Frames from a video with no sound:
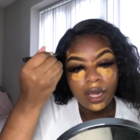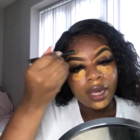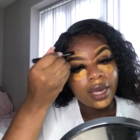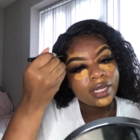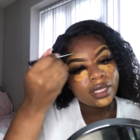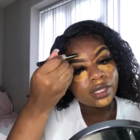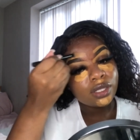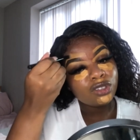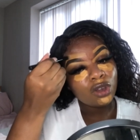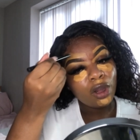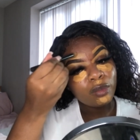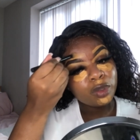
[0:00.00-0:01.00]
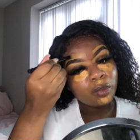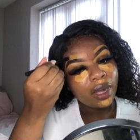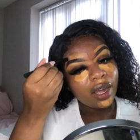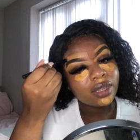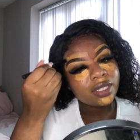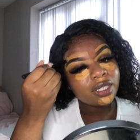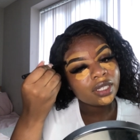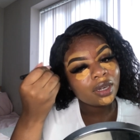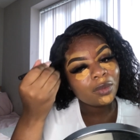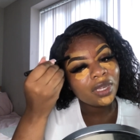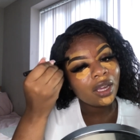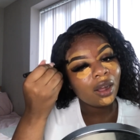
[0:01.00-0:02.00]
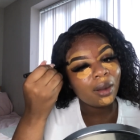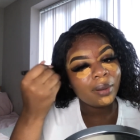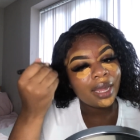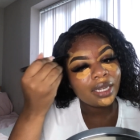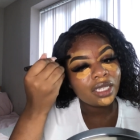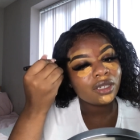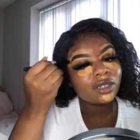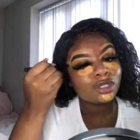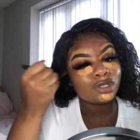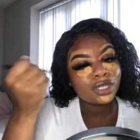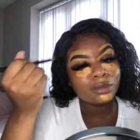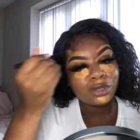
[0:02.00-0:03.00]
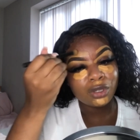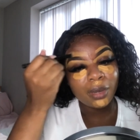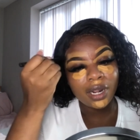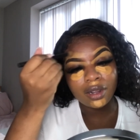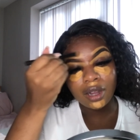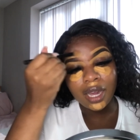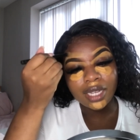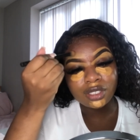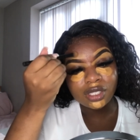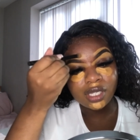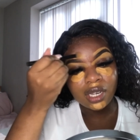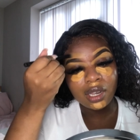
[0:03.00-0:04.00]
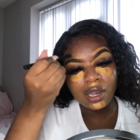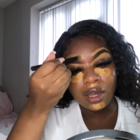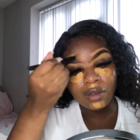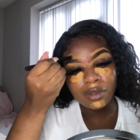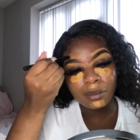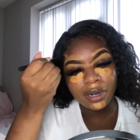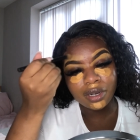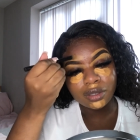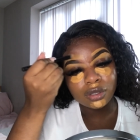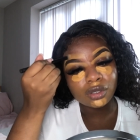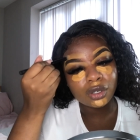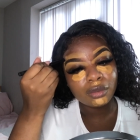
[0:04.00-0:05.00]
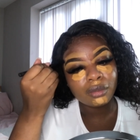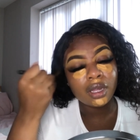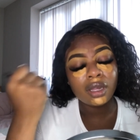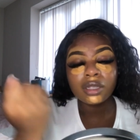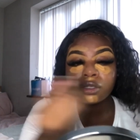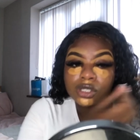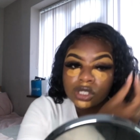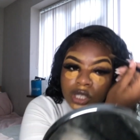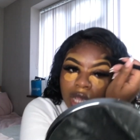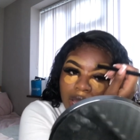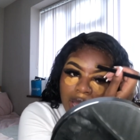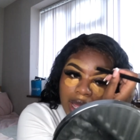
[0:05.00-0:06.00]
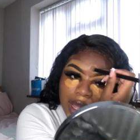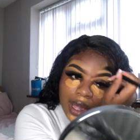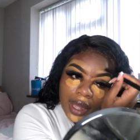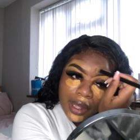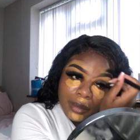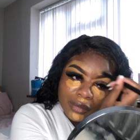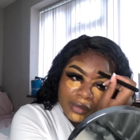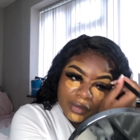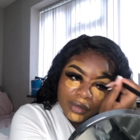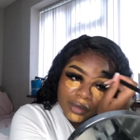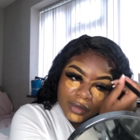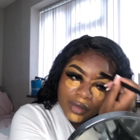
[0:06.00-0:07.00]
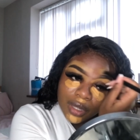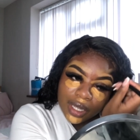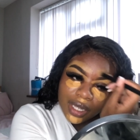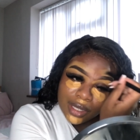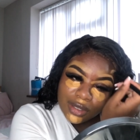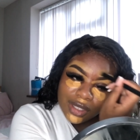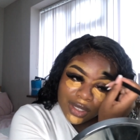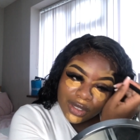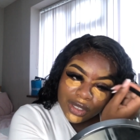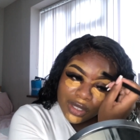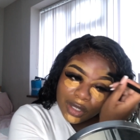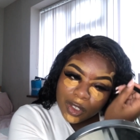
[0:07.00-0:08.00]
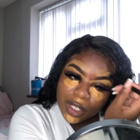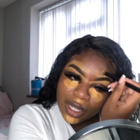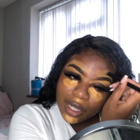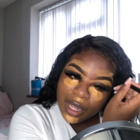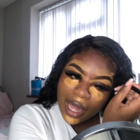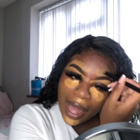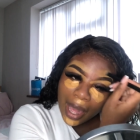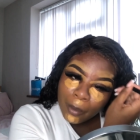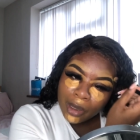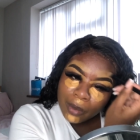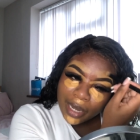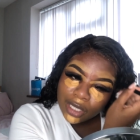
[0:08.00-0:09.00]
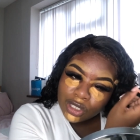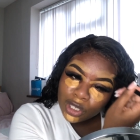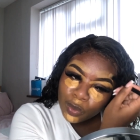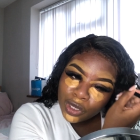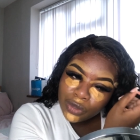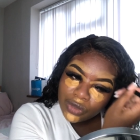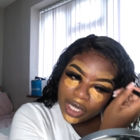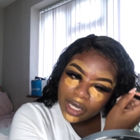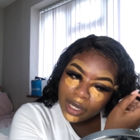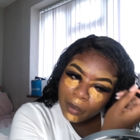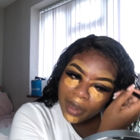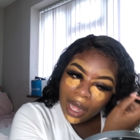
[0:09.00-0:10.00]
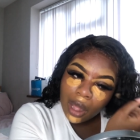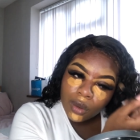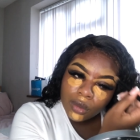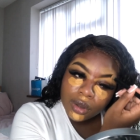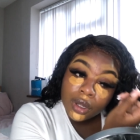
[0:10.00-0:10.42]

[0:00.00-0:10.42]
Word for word: has stopped, but we are planning our trip to America. I just love America so much. Um, it's just a happy place. You know, when you think about